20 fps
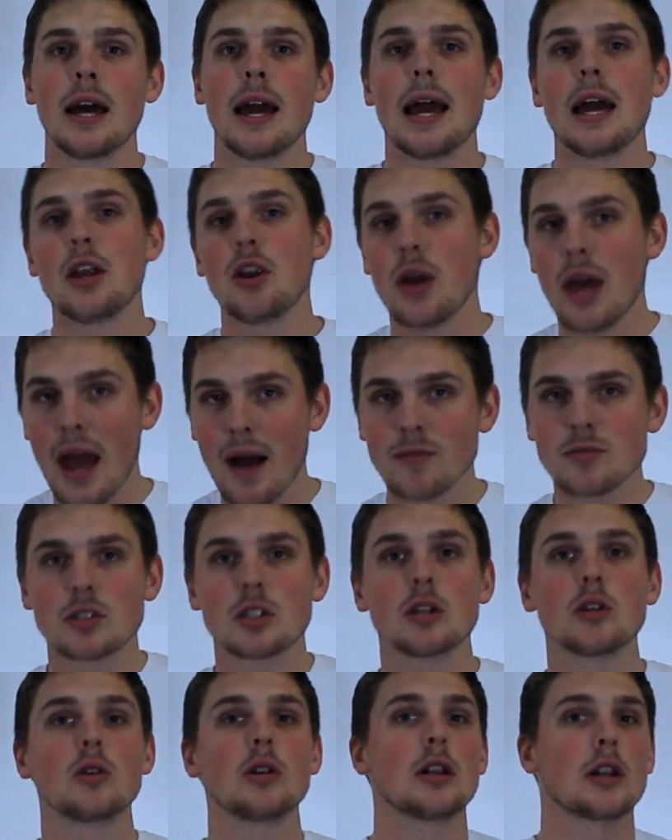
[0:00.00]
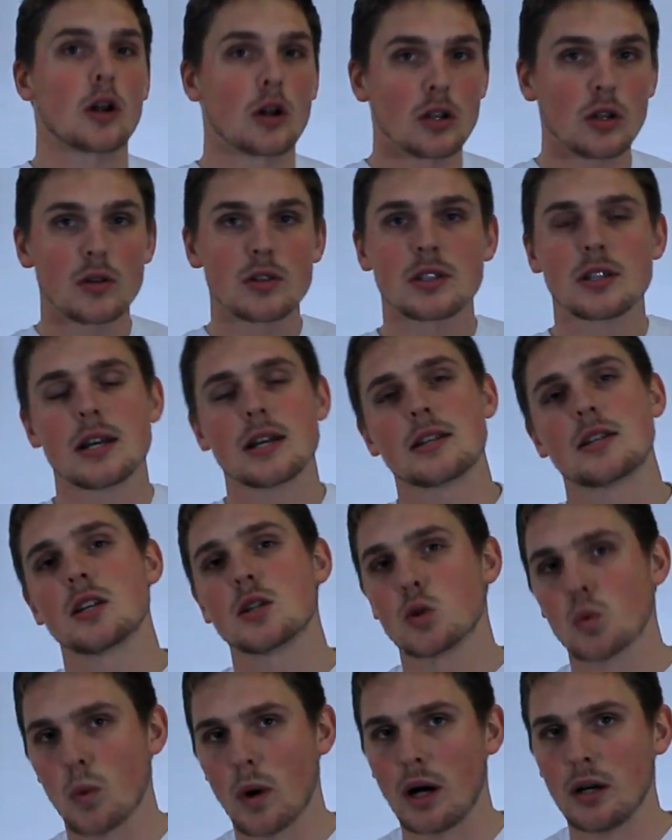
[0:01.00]
And you have to learn those things
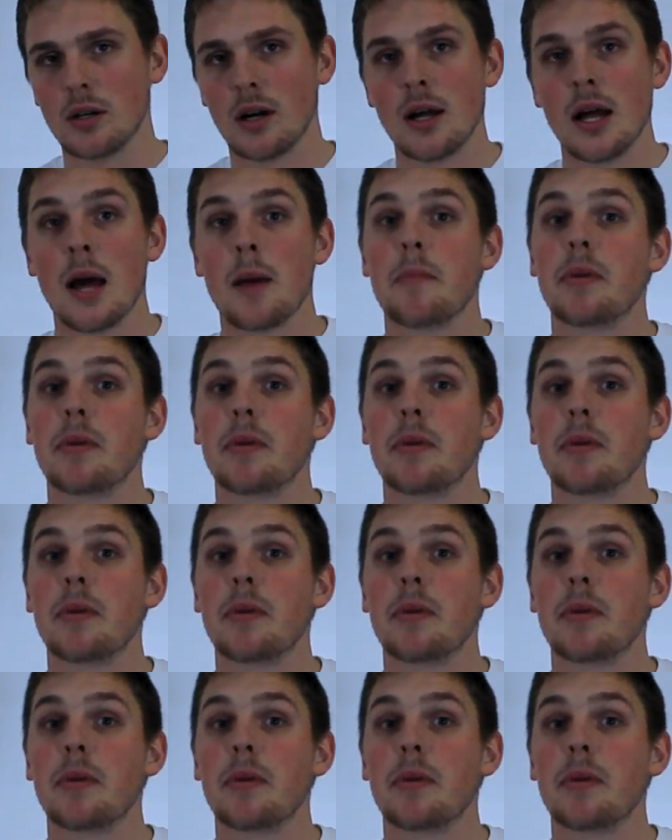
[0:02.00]
as well,